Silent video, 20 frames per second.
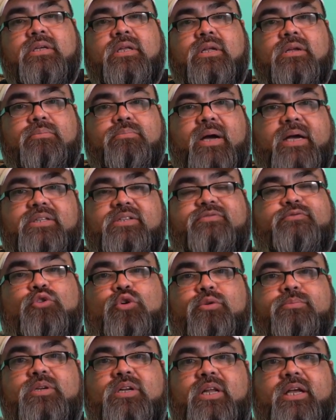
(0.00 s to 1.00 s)
by the
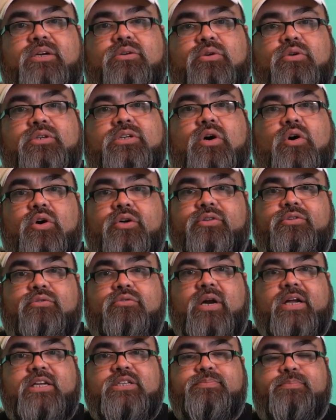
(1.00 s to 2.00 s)
formulator or the
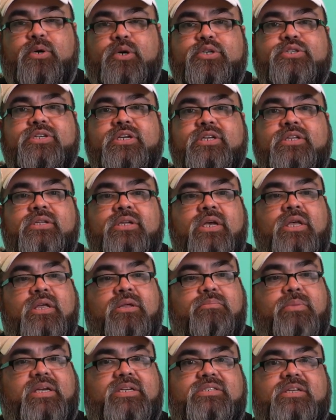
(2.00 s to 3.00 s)
authorized person,
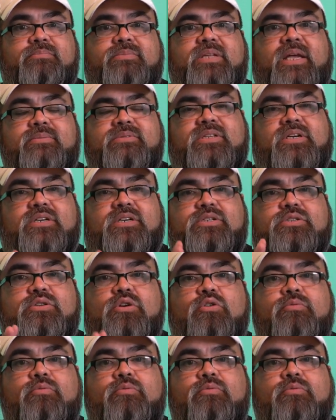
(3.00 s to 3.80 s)
because sometimes there's so